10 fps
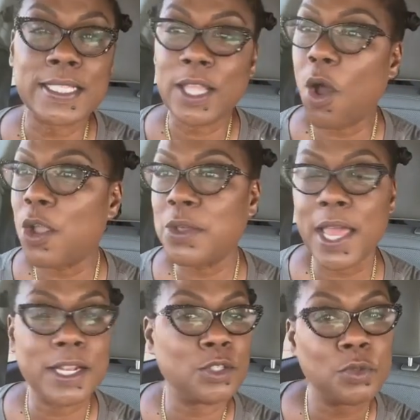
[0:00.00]
all you got
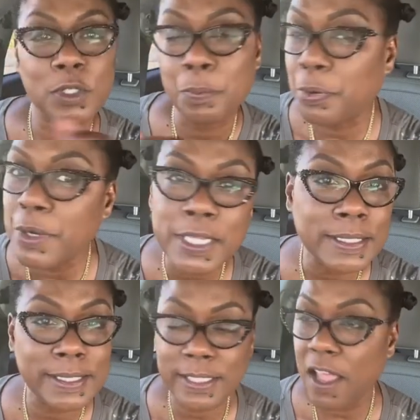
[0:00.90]
to do is print
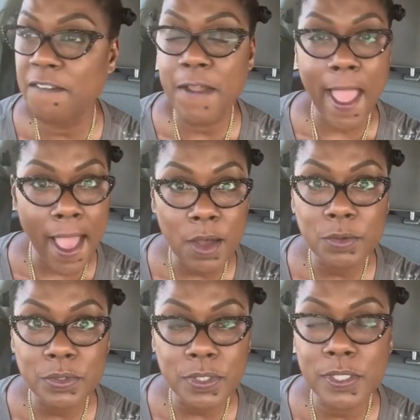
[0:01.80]
stuff
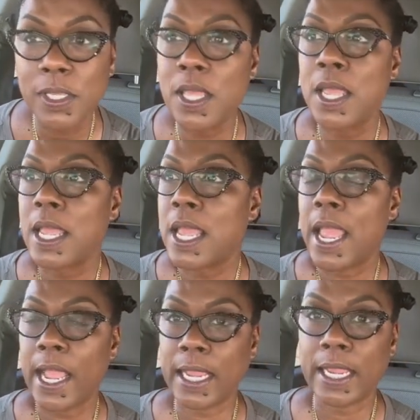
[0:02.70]
out
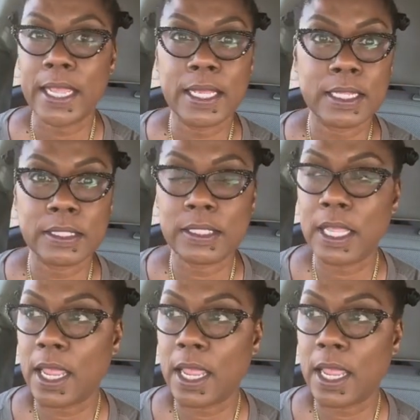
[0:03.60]
and